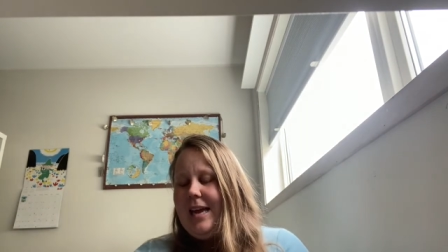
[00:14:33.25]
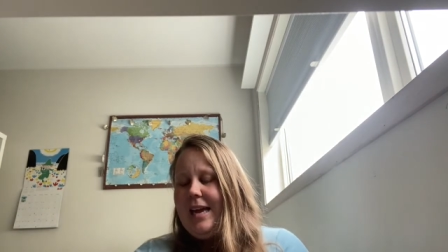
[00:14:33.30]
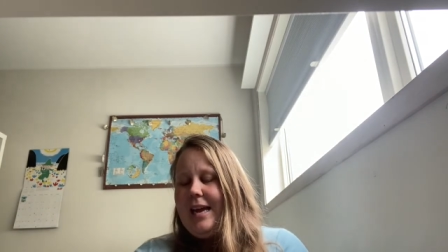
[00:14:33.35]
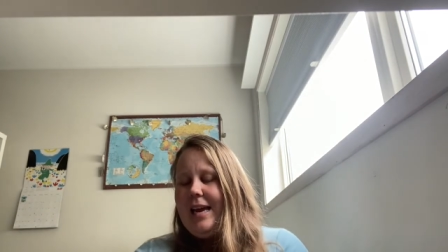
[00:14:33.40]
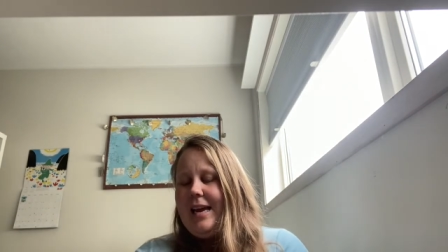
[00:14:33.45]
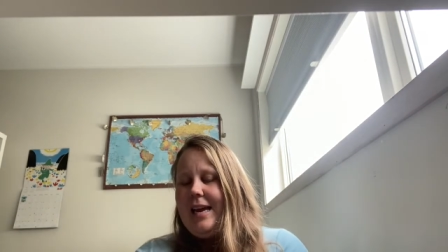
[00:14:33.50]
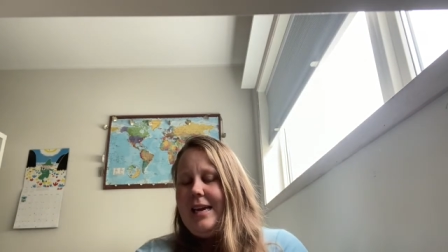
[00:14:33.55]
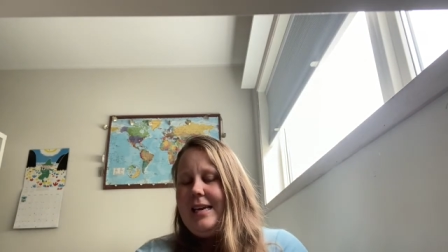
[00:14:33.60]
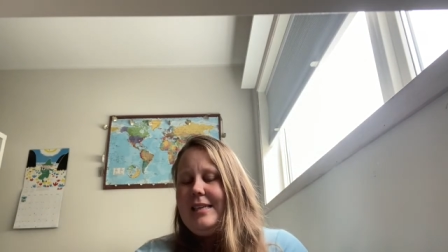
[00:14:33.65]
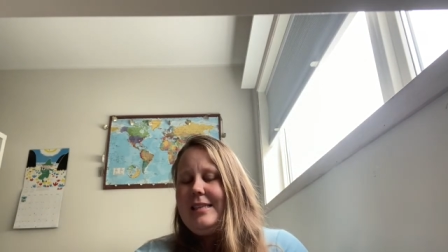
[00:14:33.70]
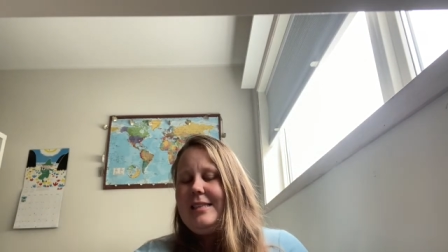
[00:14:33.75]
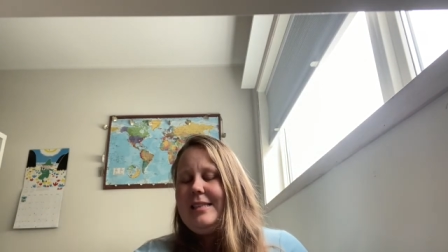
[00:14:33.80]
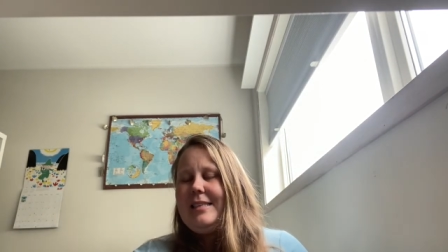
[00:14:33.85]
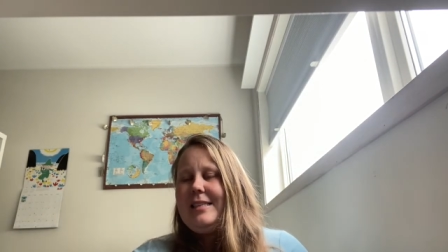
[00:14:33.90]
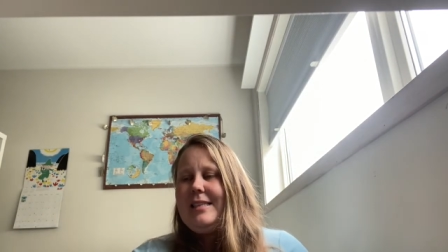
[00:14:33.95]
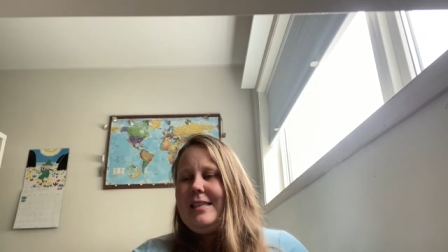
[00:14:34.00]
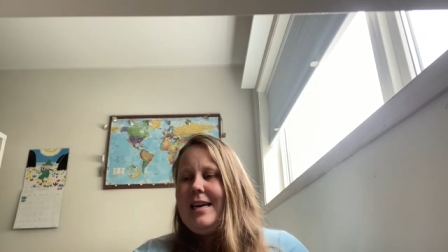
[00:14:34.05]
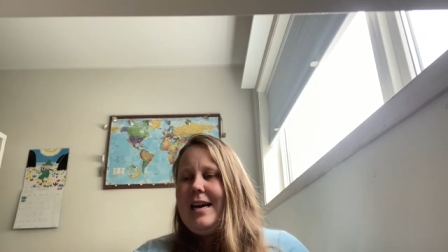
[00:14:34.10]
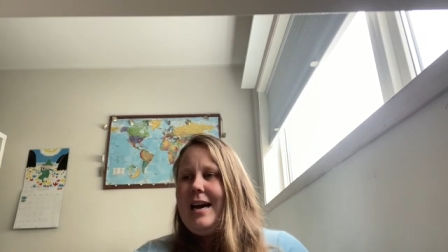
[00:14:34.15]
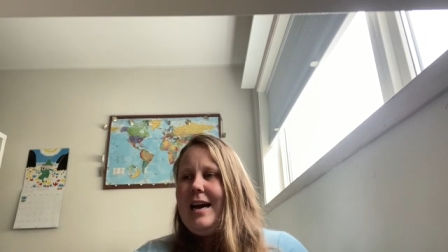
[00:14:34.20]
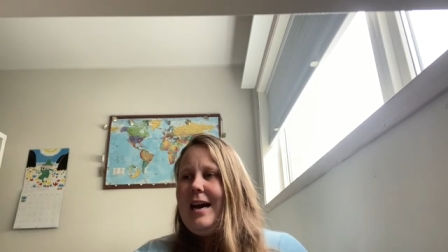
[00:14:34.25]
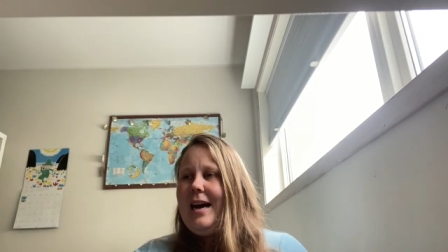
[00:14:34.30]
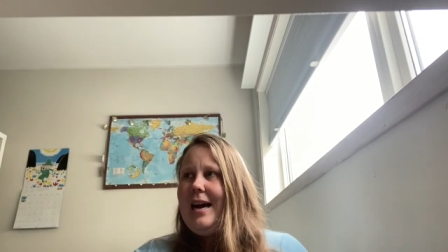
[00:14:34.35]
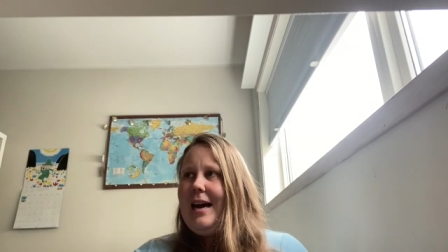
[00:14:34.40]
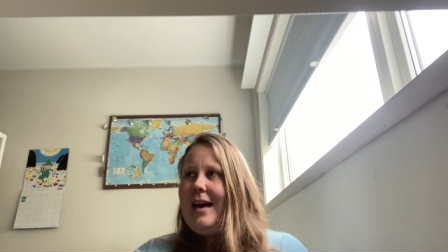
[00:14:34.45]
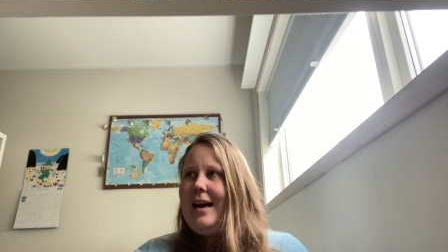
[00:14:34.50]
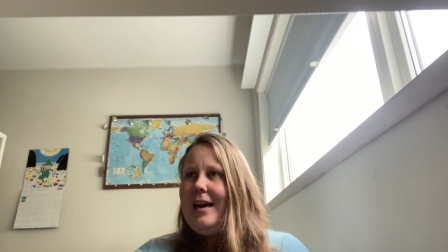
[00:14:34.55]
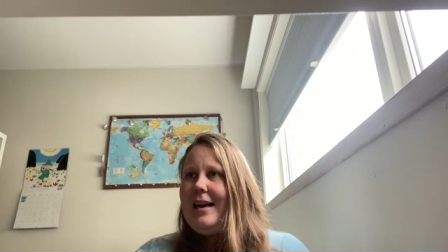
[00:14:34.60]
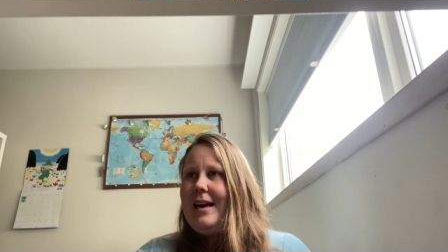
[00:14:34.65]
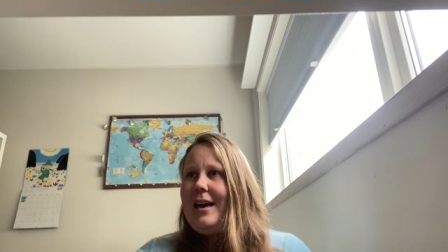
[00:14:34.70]
is
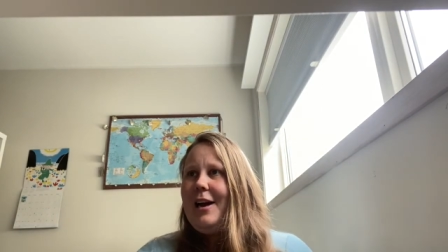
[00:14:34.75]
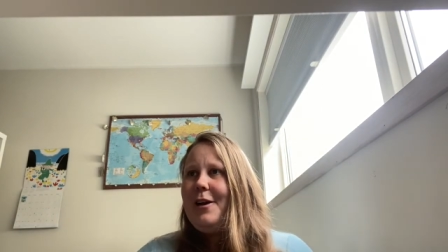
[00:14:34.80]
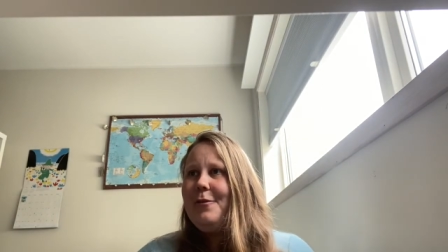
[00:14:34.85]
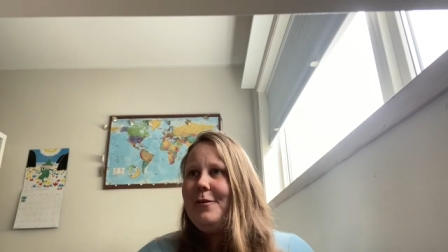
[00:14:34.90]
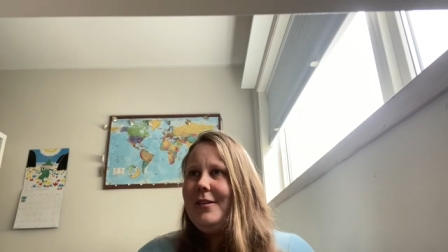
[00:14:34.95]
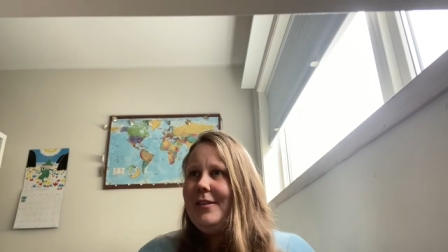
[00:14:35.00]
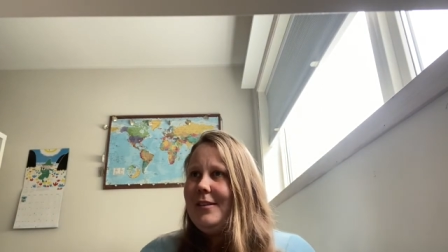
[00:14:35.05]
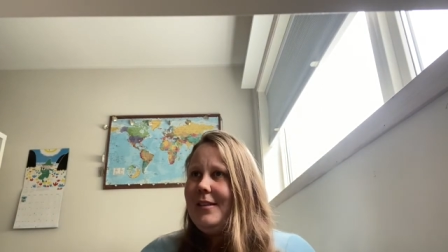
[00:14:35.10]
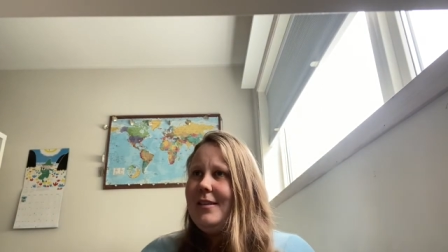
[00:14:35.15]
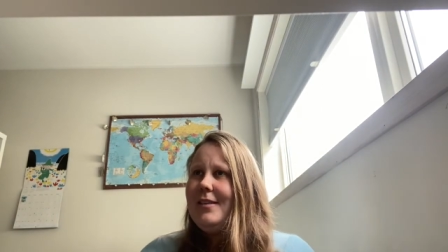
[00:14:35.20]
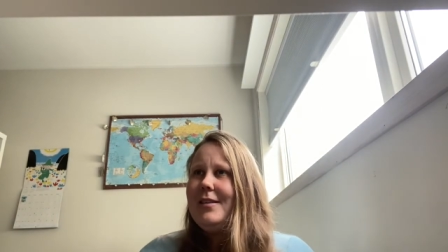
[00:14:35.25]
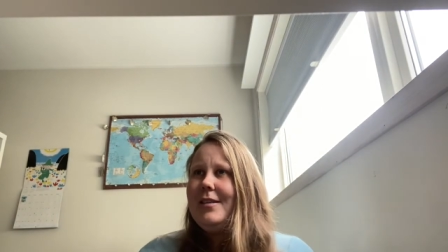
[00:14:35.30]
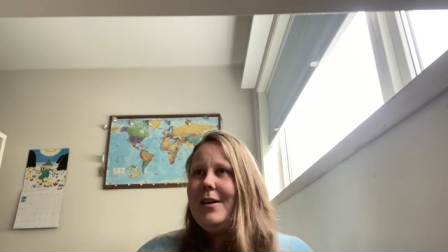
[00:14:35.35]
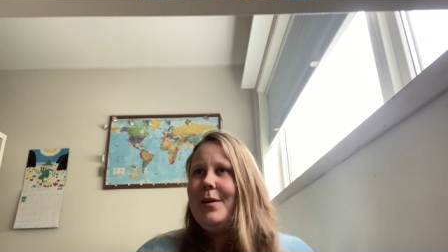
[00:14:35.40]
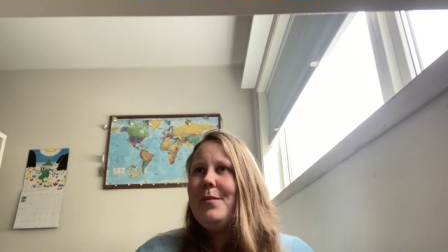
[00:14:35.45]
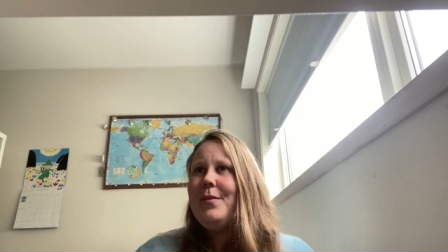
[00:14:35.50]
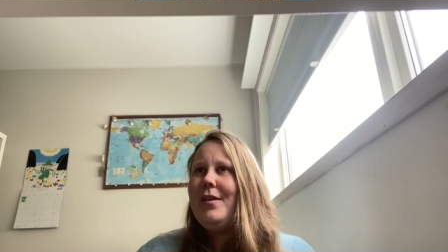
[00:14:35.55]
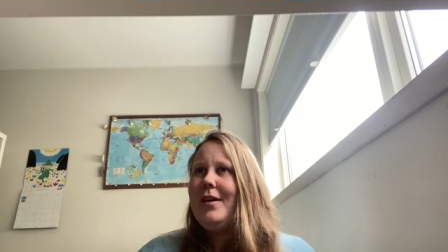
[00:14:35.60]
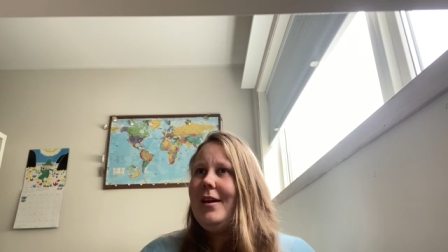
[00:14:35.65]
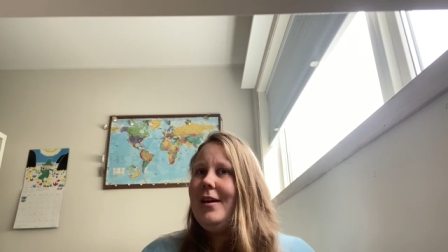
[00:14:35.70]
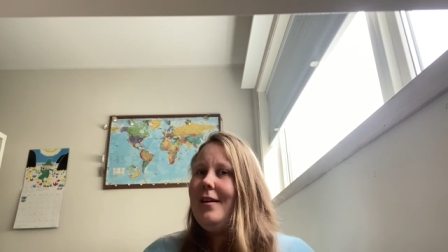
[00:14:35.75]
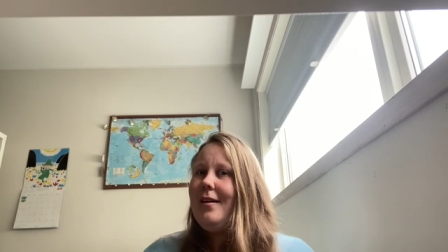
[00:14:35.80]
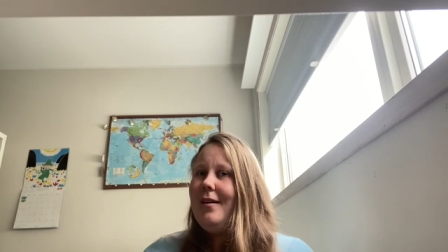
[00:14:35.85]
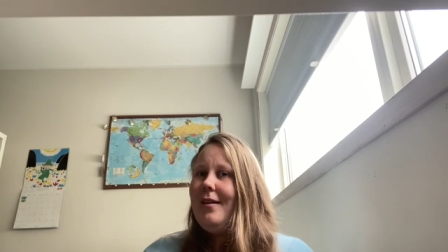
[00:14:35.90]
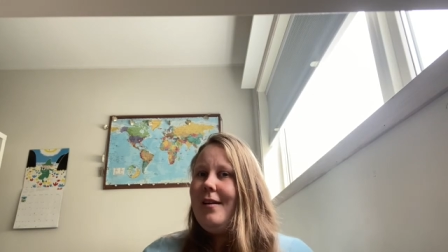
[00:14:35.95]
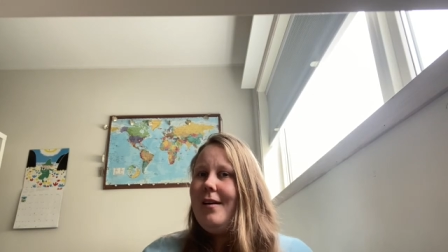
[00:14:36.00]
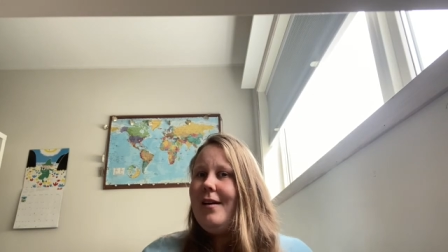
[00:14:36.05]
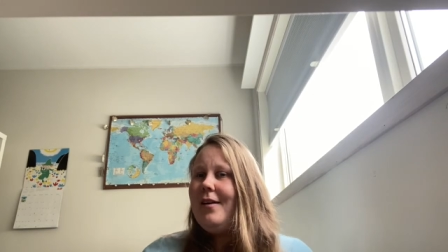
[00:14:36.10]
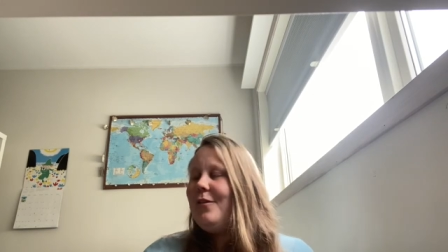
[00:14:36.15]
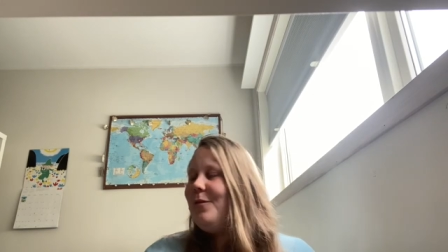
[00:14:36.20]
that I wanted something
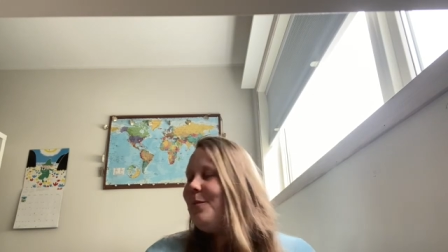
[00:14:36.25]
light